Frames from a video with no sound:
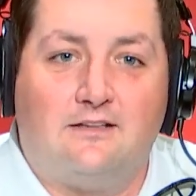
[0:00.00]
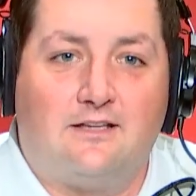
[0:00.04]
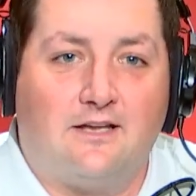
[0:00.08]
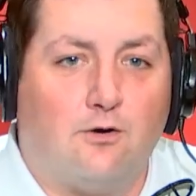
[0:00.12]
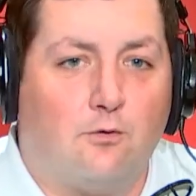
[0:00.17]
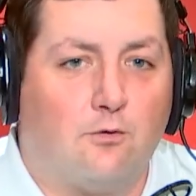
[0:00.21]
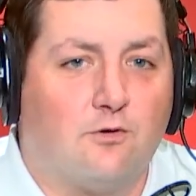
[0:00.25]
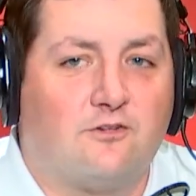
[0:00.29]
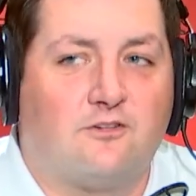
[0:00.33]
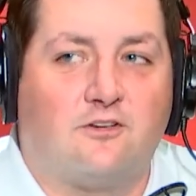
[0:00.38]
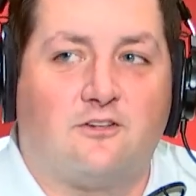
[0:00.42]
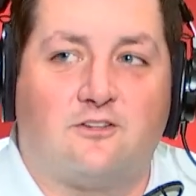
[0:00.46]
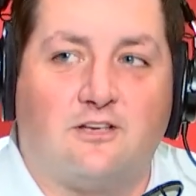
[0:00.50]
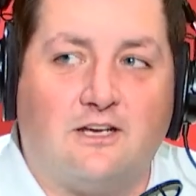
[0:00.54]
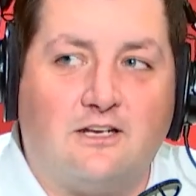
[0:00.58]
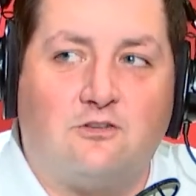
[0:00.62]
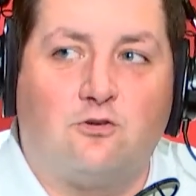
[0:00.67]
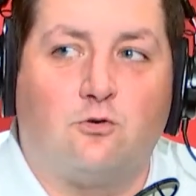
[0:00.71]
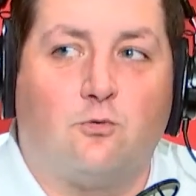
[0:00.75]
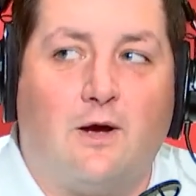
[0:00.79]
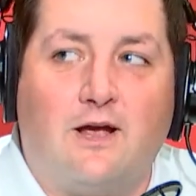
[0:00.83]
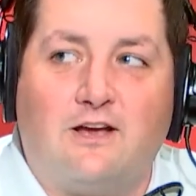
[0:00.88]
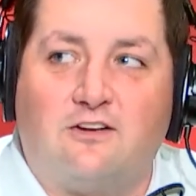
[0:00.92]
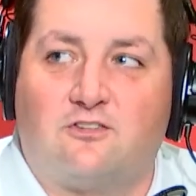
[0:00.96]
there was a
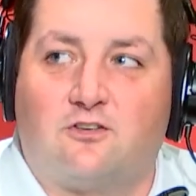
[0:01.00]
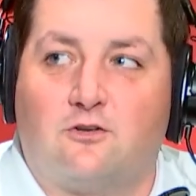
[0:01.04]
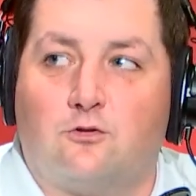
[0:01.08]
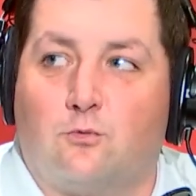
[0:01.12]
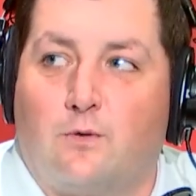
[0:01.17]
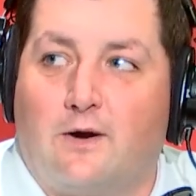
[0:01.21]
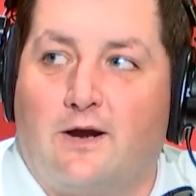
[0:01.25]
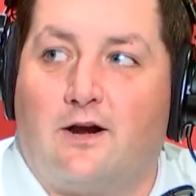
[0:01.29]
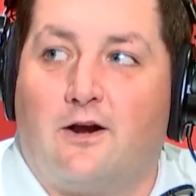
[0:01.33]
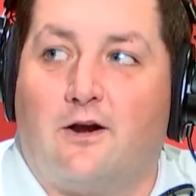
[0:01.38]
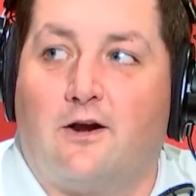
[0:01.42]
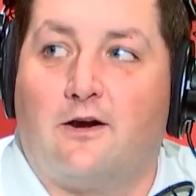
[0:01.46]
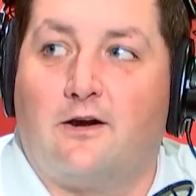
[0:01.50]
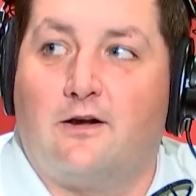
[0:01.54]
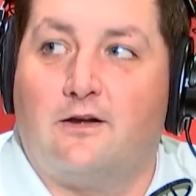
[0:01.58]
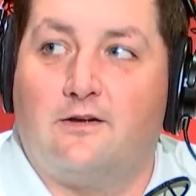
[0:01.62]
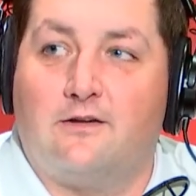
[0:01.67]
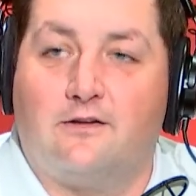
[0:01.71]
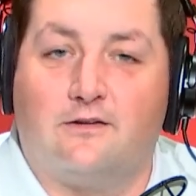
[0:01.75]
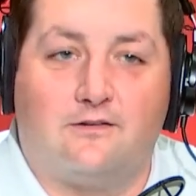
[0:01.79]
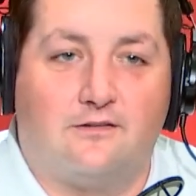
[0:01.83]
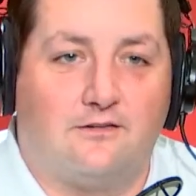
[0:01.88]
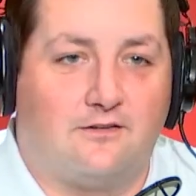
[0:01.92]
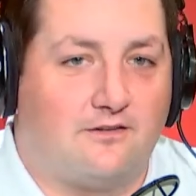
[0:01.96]
situation where
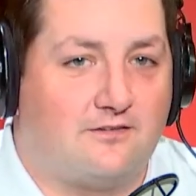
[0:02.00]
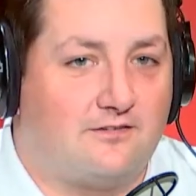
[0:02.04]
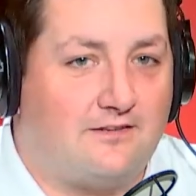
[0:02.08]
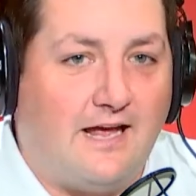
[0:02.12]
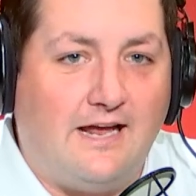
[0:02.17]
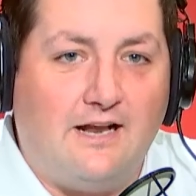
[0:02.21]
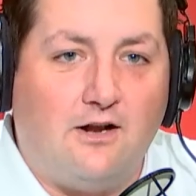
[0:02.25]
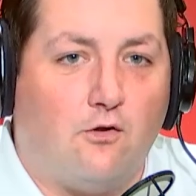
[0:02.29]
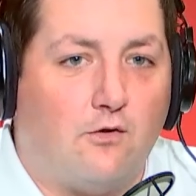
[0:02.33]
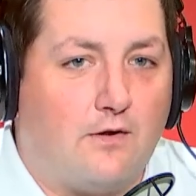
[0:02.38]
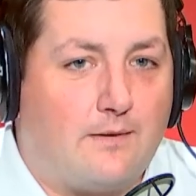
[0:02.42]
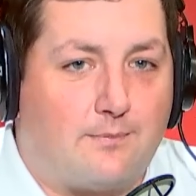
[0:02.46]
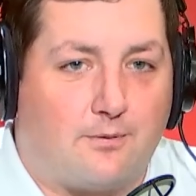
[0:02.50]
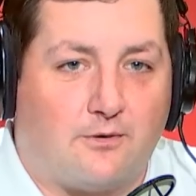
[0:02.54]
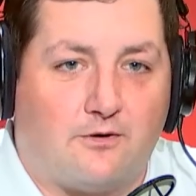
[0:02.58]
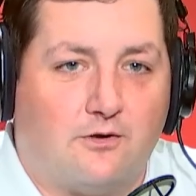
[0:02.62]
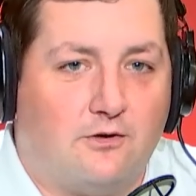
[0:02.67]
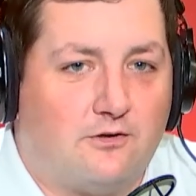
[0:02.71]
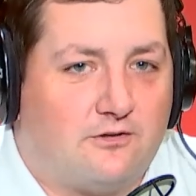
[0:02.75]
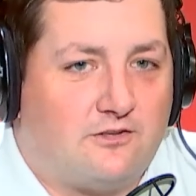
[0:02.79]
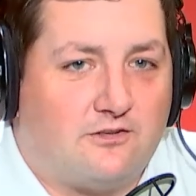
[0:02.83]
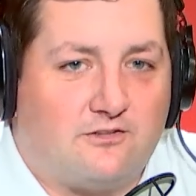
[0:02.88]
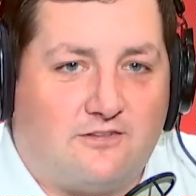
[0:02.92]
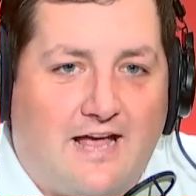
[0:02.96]
the state only
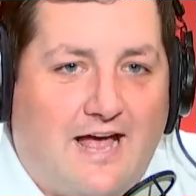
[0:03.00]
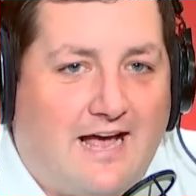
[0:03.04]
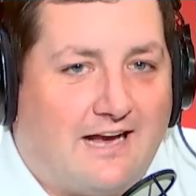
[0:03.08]
produces